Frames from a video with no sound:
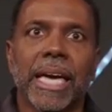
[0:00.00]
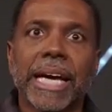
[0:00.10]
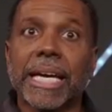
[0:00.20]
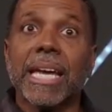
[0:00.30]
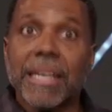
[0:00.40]

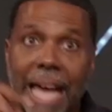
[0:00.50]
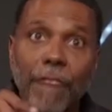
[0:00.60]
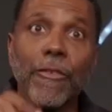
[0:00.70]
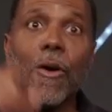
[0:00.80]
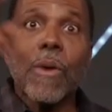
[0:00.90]
It can
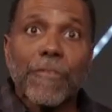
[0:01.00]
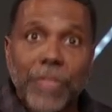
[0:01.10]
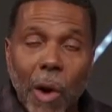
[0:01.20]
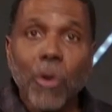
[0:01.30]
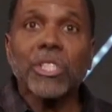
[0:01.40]
never, with
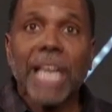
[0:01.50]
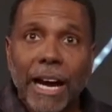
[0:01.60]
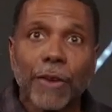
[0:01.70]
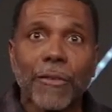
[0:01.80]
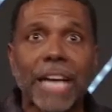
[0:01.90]
those
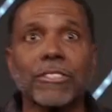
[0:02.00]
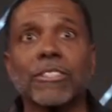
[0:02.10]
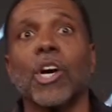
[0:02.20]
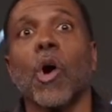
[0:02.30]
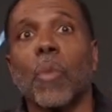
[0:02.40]
sacrifices
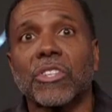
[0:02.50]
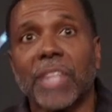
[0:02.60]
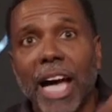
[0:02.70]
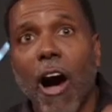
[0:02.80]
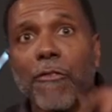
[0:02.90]
which
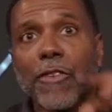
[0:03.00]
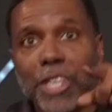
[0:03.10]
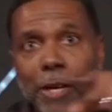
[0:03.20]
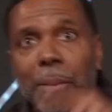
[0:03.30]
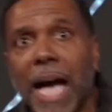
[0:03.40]
they offer
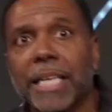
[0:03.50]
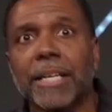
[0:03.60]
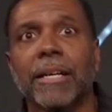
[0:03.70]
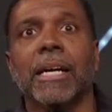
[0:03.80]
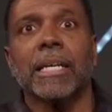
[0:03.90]
year by year,